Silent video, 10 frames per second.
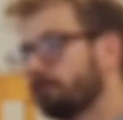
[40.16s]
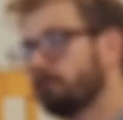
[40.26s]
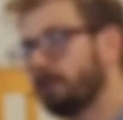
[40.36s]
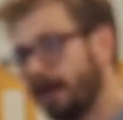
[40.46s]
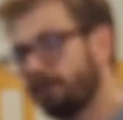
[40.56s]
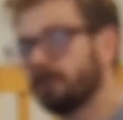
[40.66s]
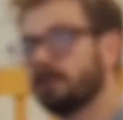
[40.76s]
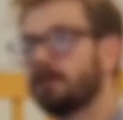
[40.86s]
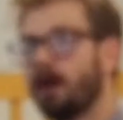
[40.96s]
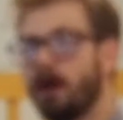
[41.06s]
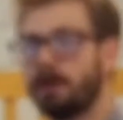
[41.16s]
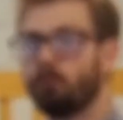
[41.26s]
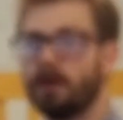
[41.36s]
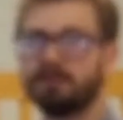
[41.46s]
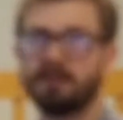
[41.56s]
of effort and
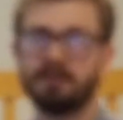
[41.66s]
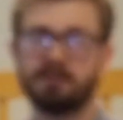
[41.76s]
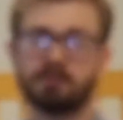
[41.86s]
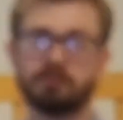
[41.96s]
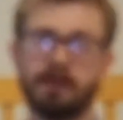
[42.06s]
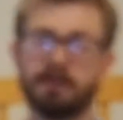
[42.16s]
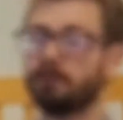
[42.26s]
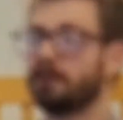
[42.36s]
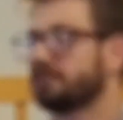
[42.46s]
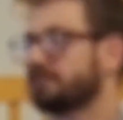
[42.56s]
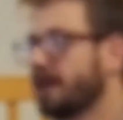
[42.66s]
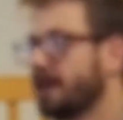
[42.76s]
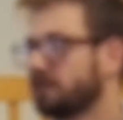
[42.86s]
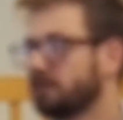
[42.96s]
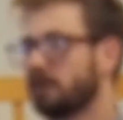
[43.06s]
time went into trying to
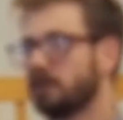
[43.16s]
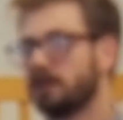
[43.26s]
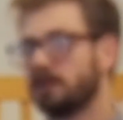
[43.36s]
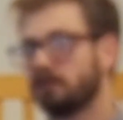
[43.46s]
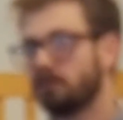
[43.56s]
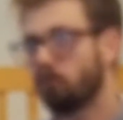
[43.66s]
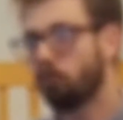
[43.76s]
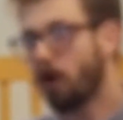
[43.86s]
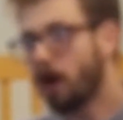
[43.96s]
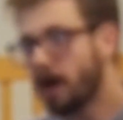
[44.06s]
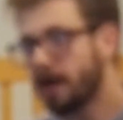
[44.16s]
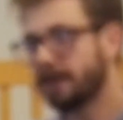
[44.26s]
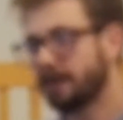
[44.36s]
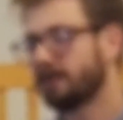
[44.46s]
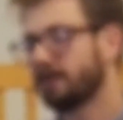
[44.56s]
understand why